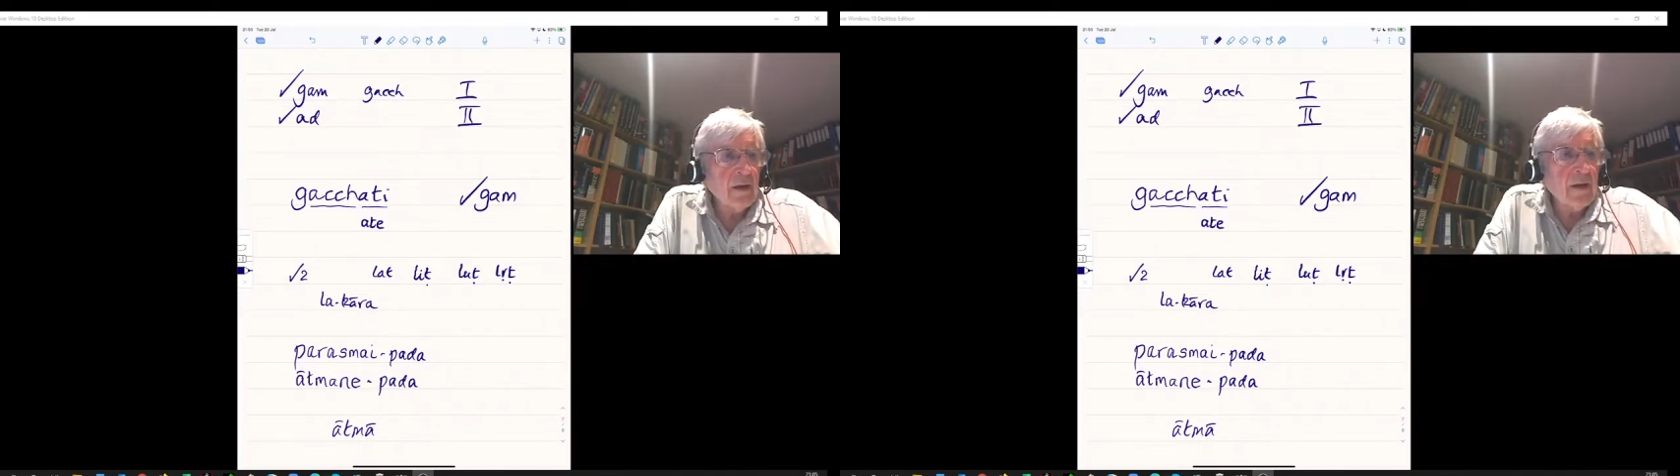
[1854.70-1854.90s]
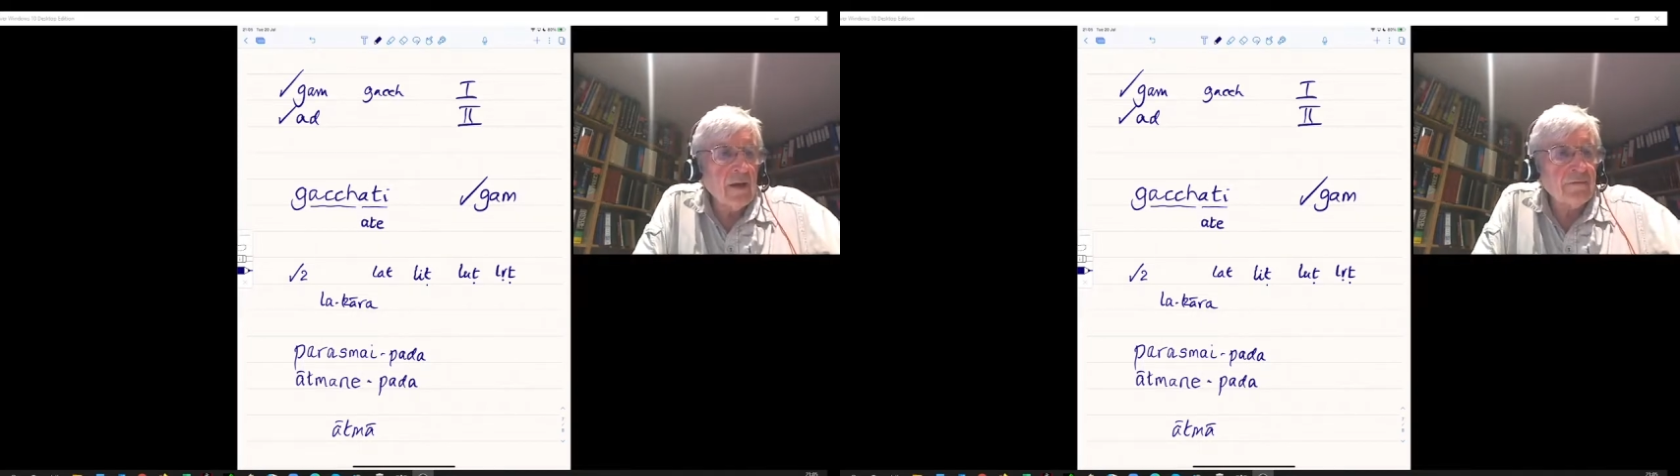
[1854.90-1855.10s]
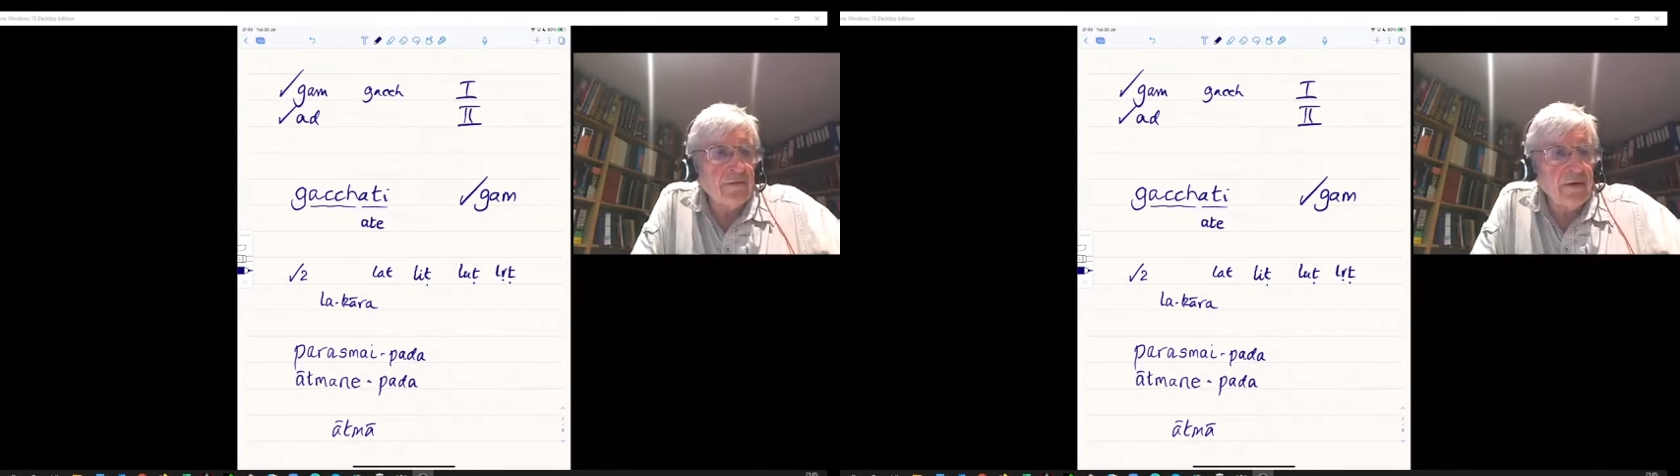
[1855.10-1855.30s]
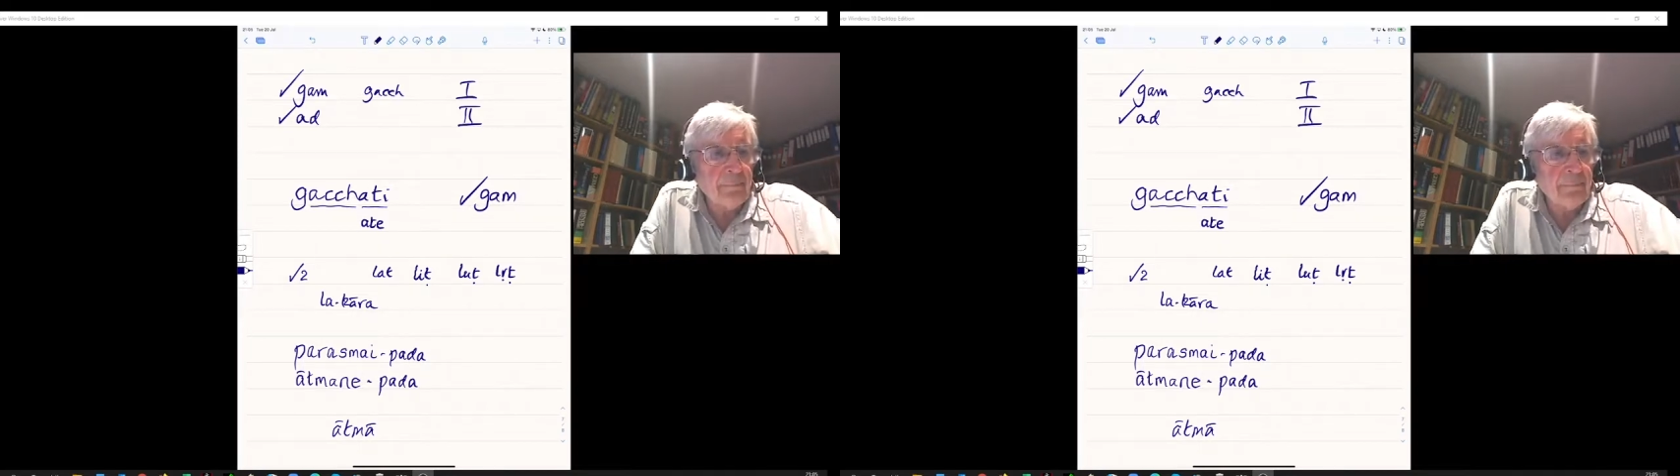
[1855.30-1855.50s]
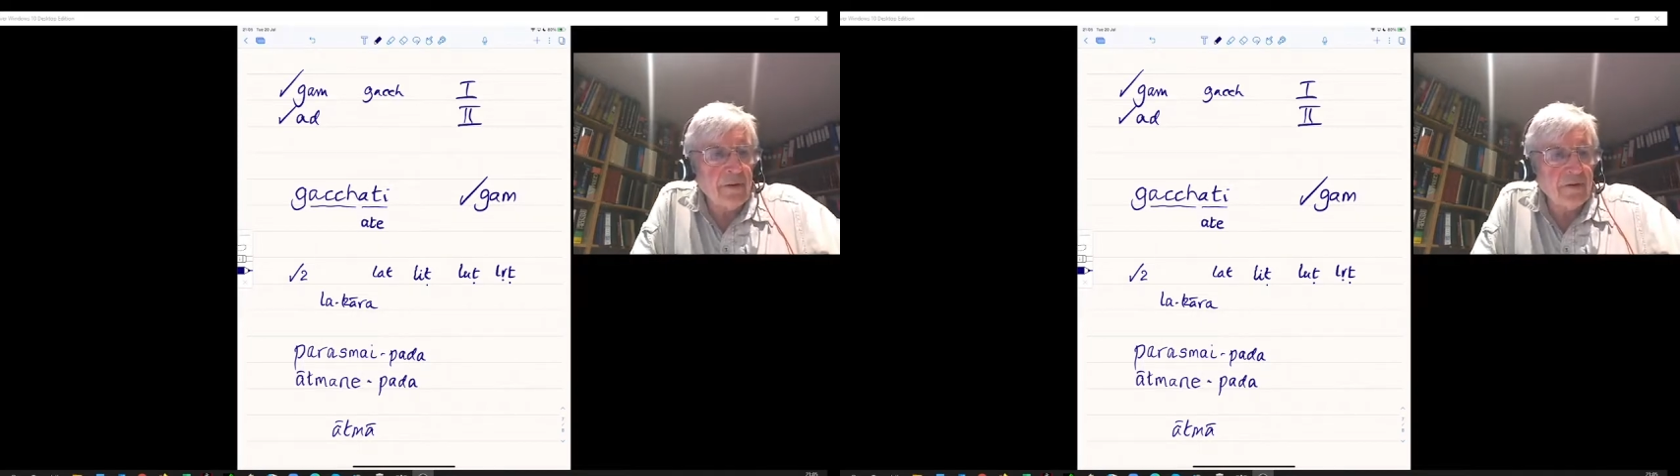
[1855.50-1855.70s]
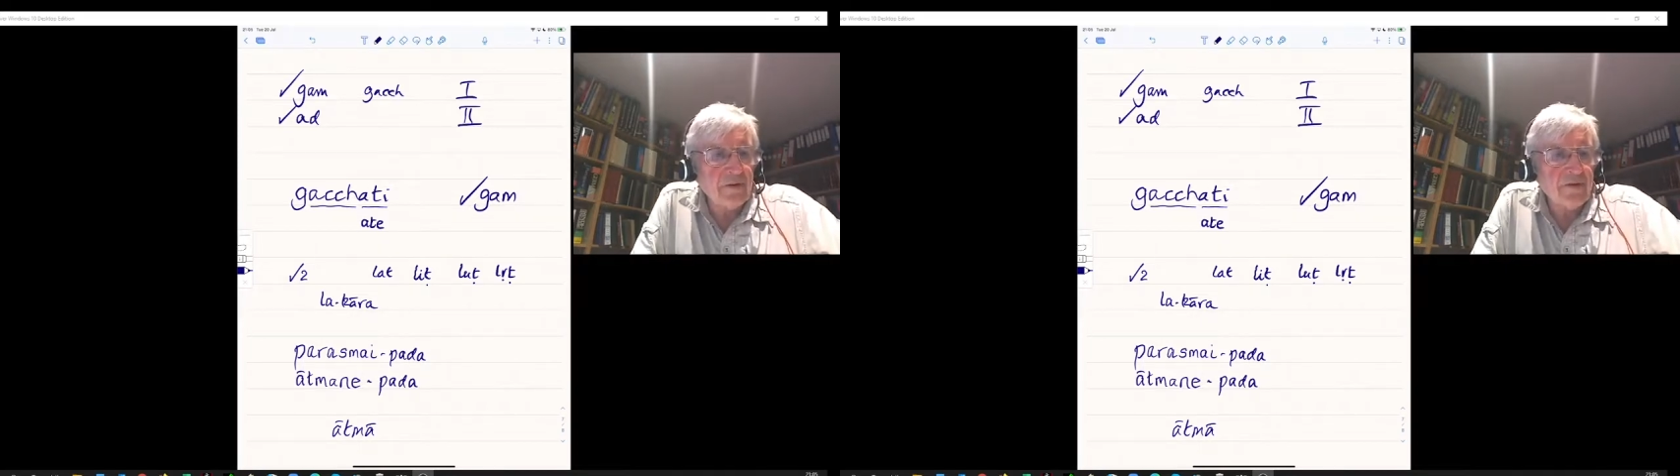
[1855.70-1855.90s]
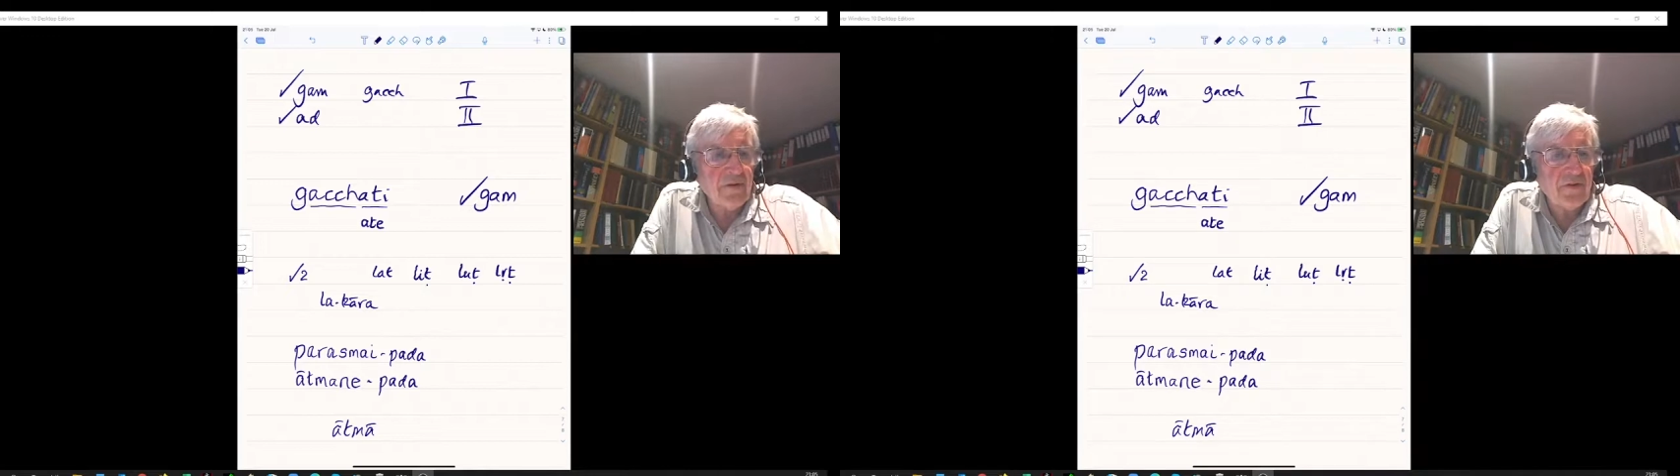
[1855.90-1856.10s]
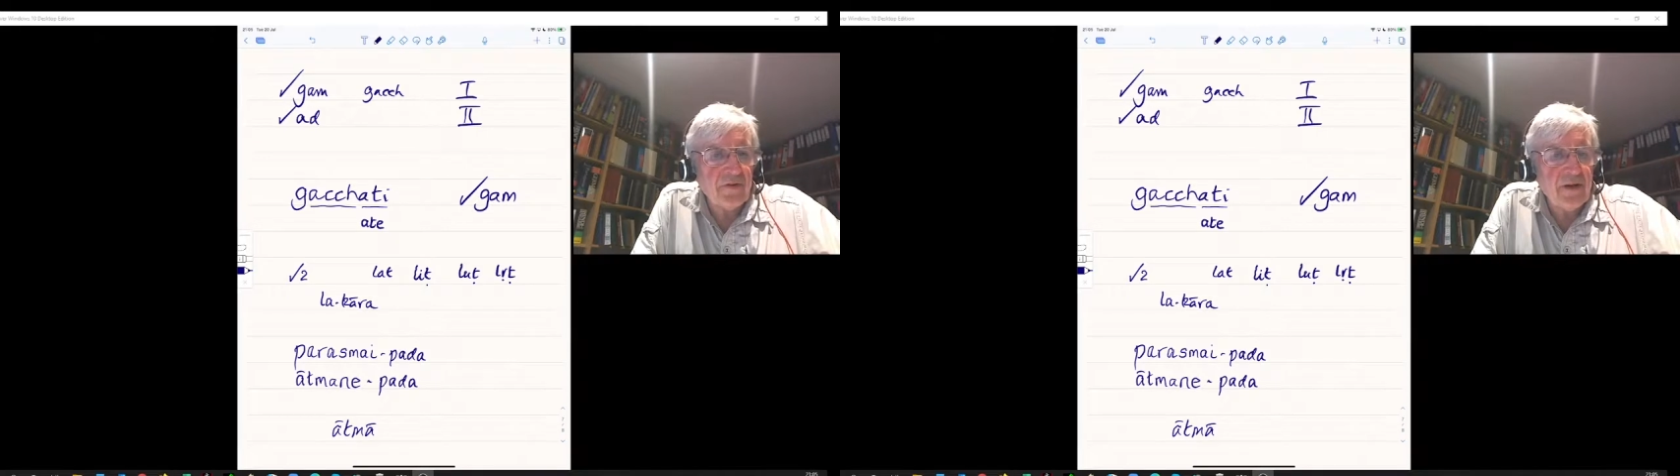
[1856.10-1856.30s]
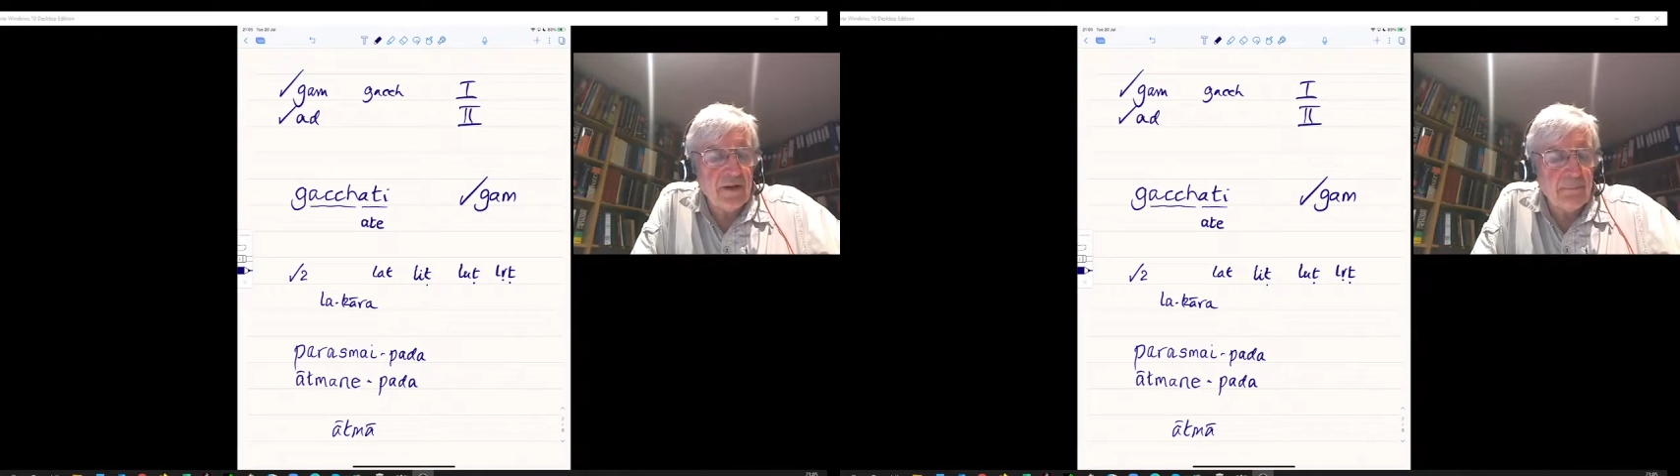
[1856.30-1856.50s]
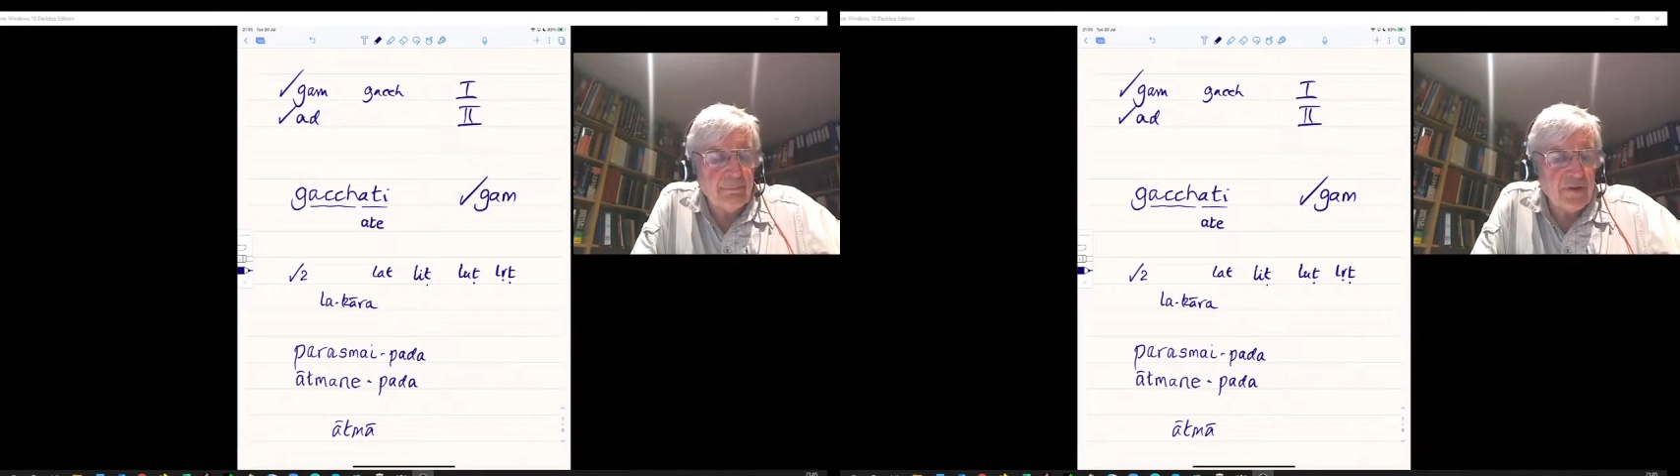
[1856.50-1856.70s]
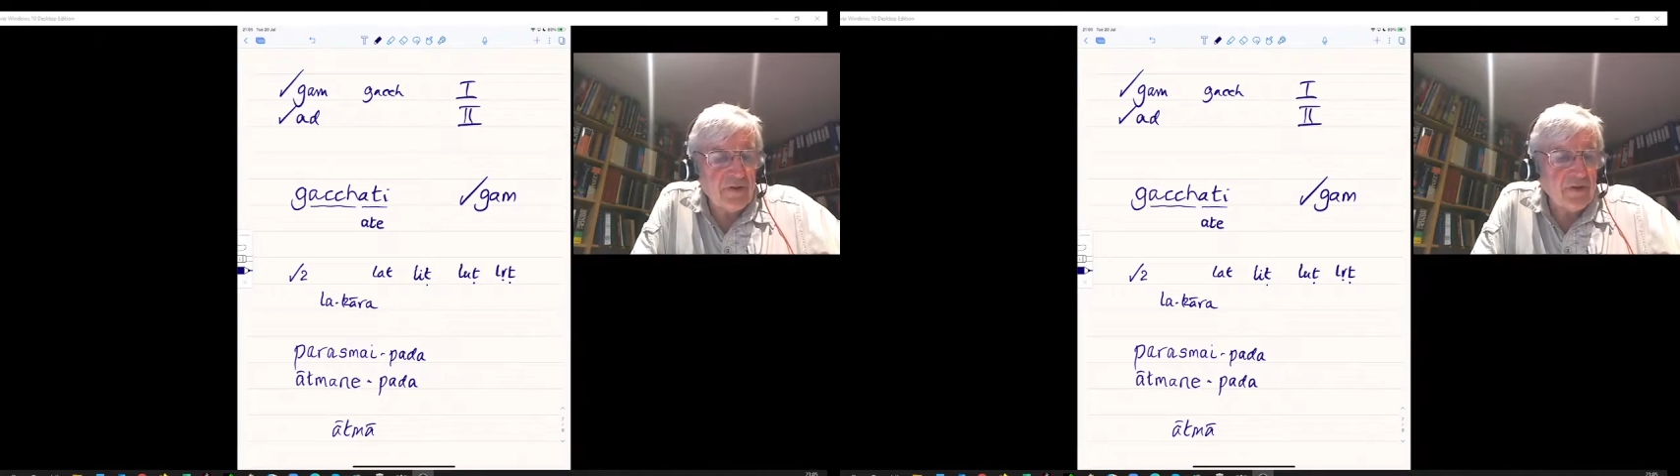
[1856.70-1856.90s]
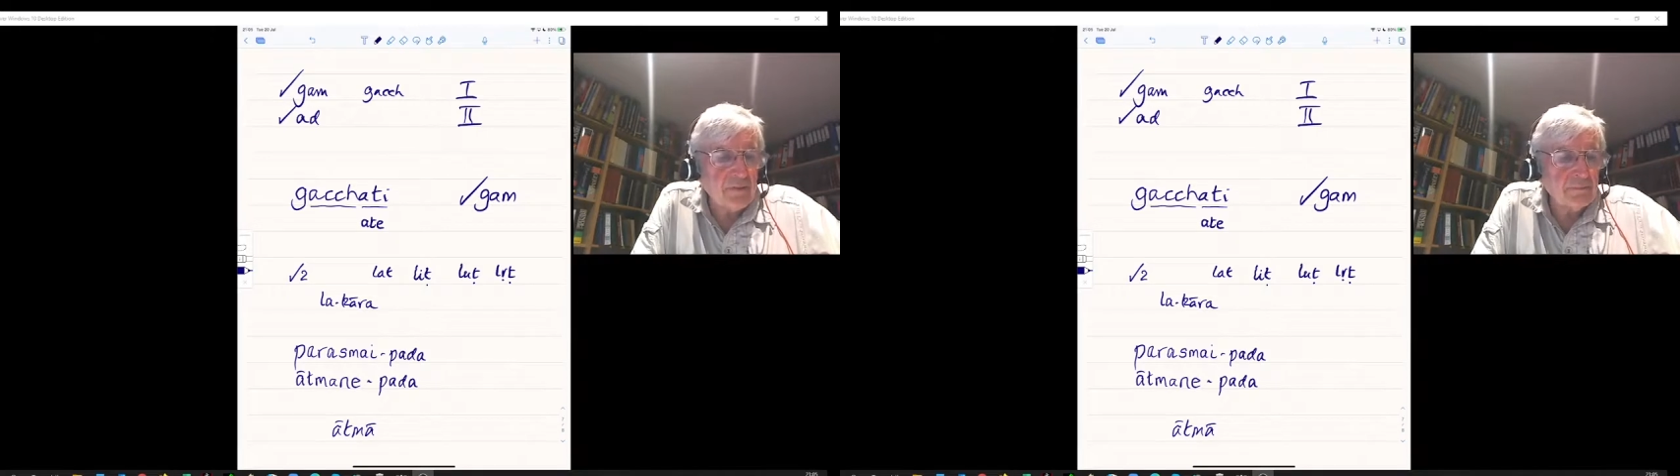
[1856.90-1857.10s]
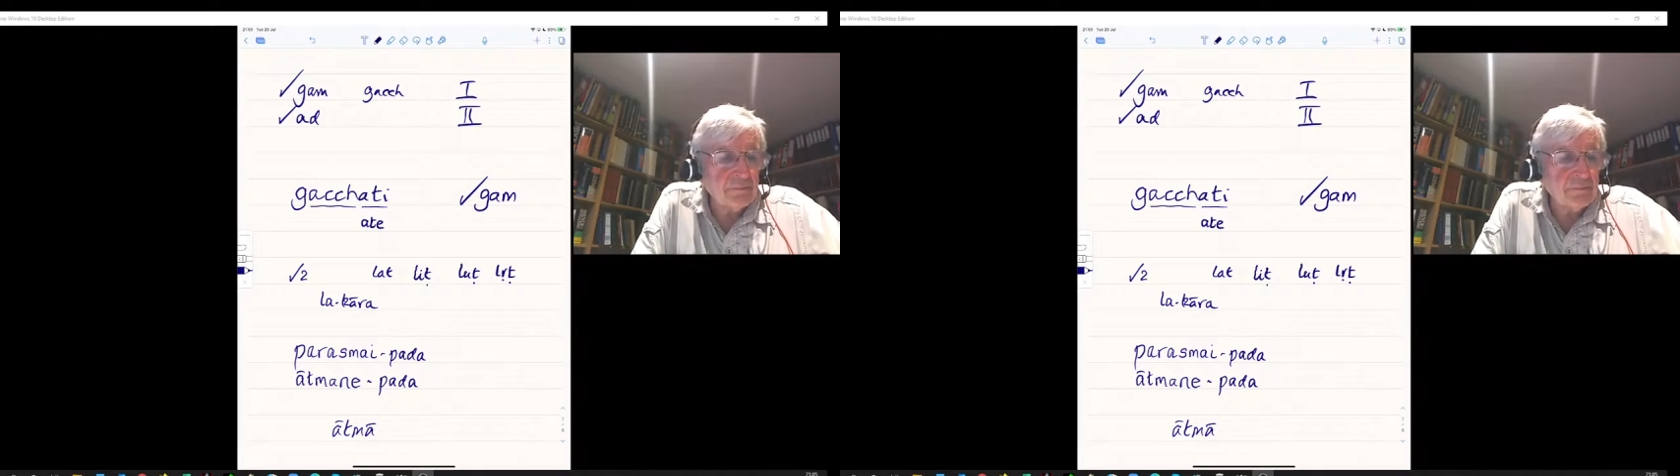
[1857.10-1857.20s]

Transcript: And for number, there's the three numbers.